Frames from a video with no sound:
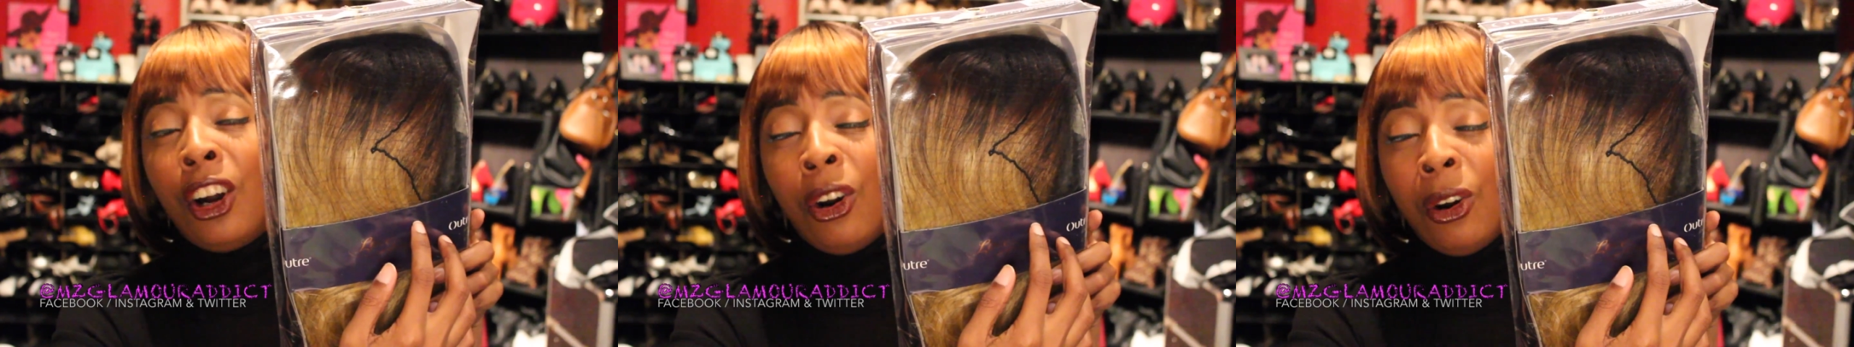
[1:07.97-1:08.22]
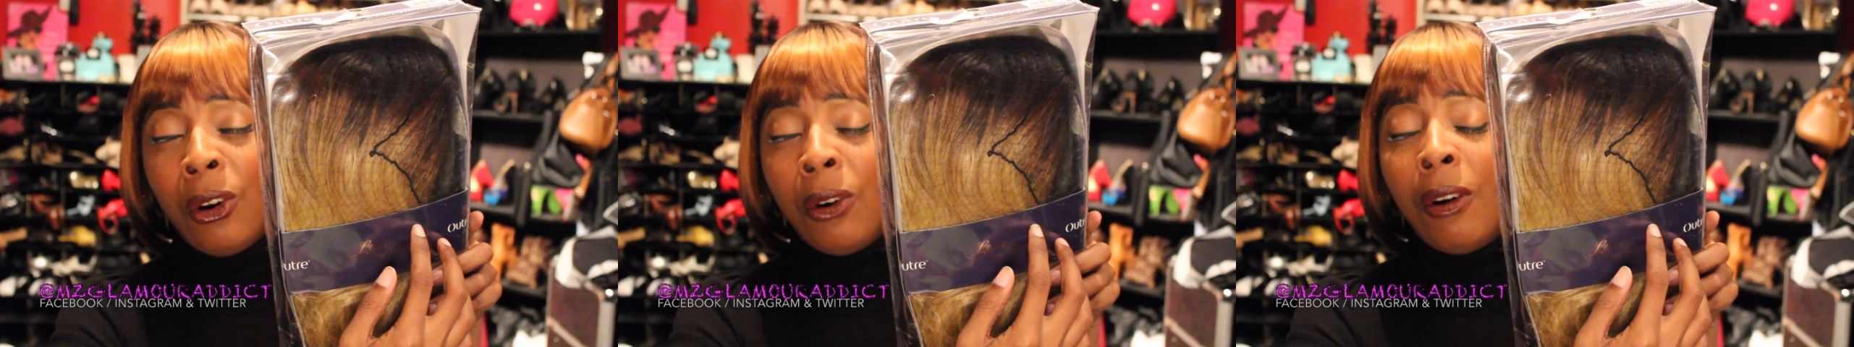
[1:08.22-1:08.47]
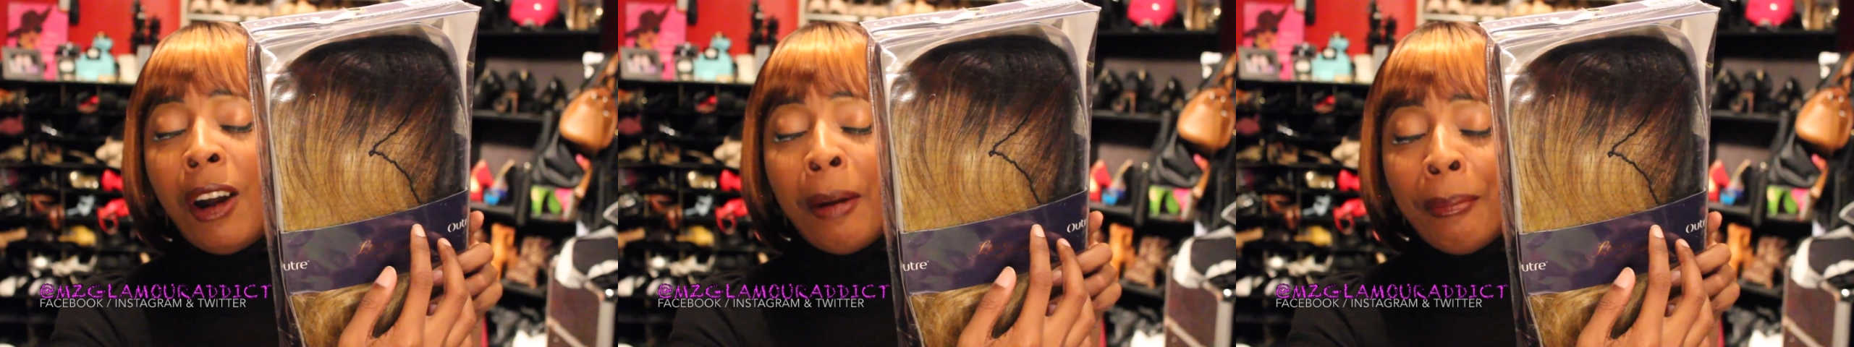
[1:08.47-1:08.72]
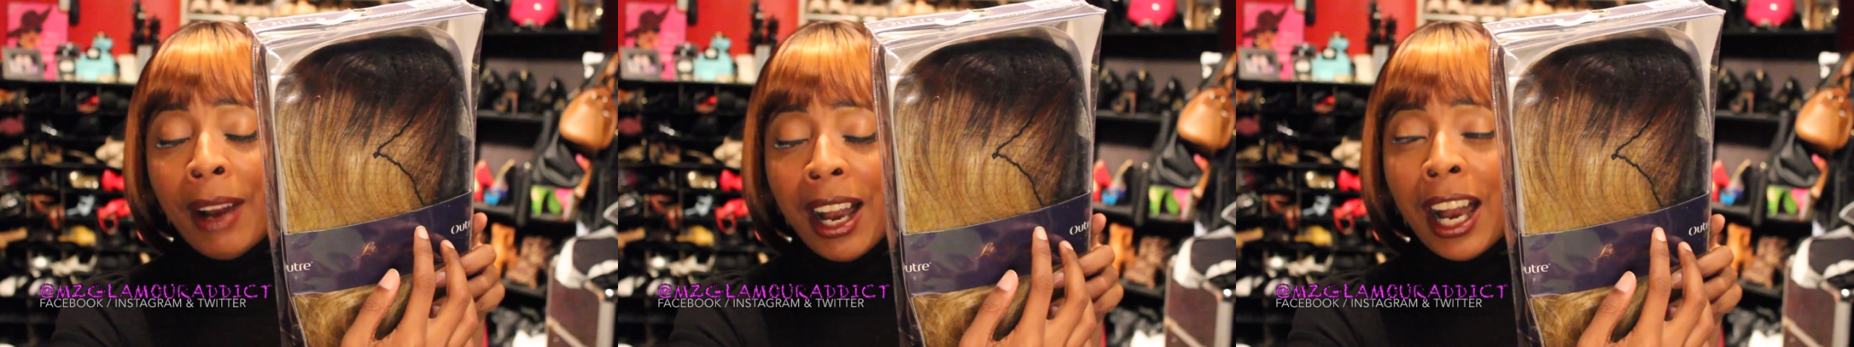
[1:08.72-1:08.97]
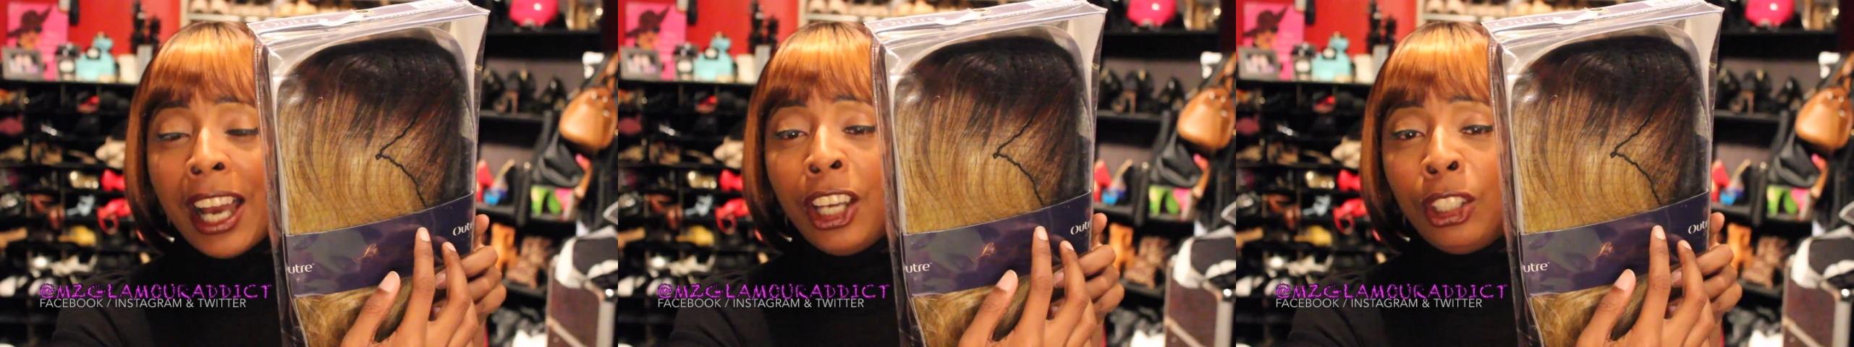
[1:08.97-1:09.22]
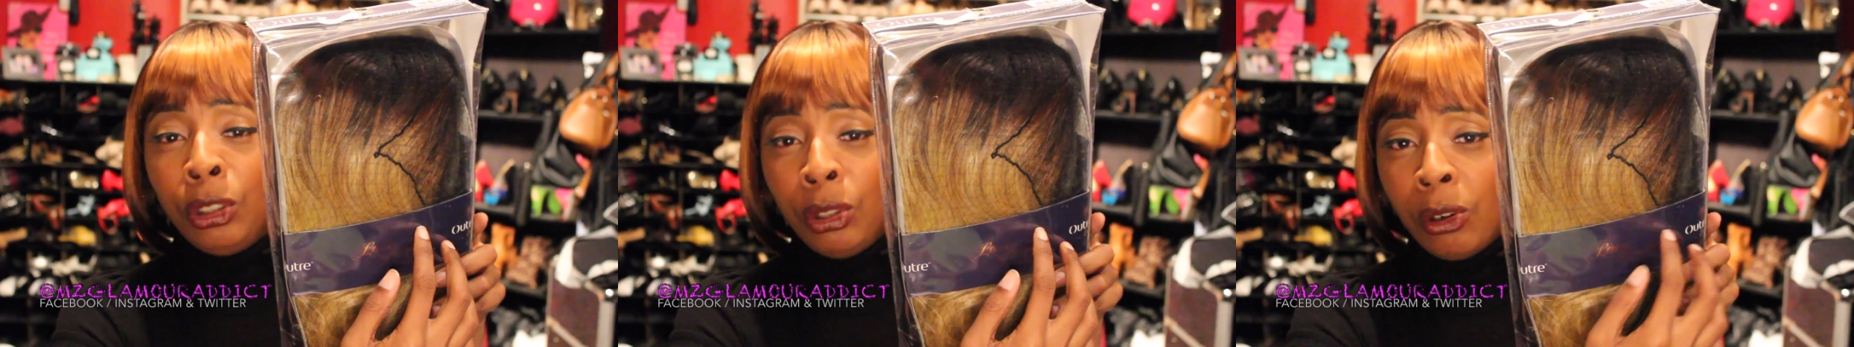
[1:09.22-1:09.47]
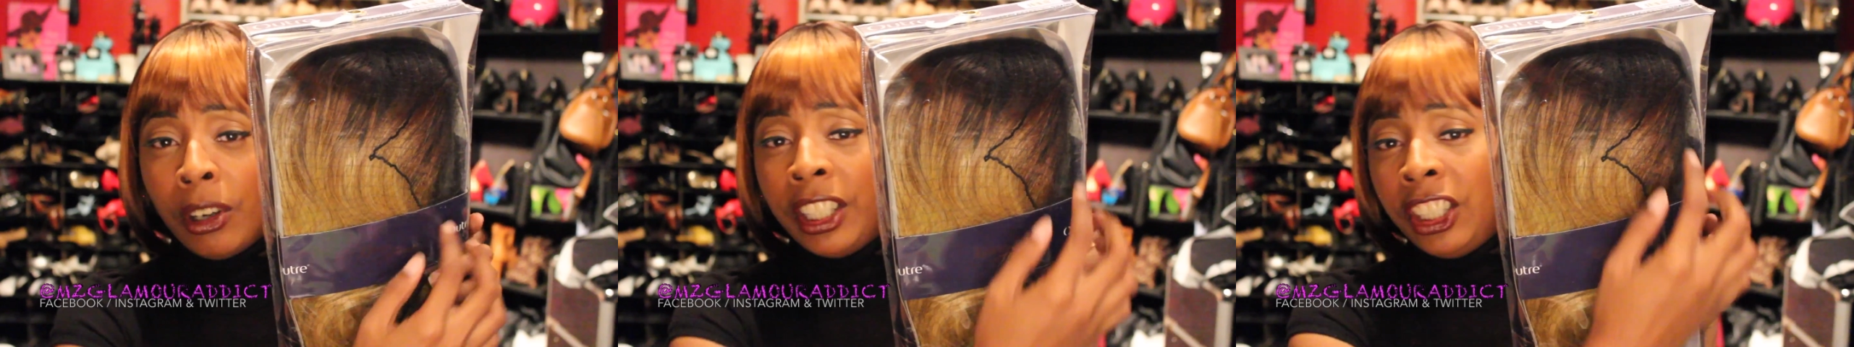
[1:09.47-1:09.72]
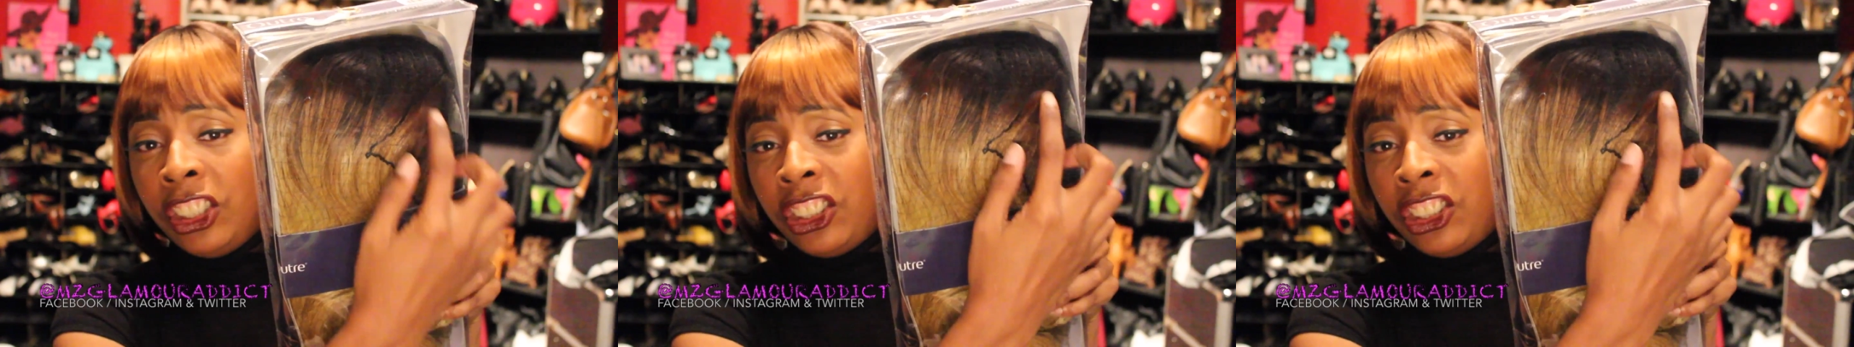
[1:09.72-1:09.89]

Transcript: Oh my lord.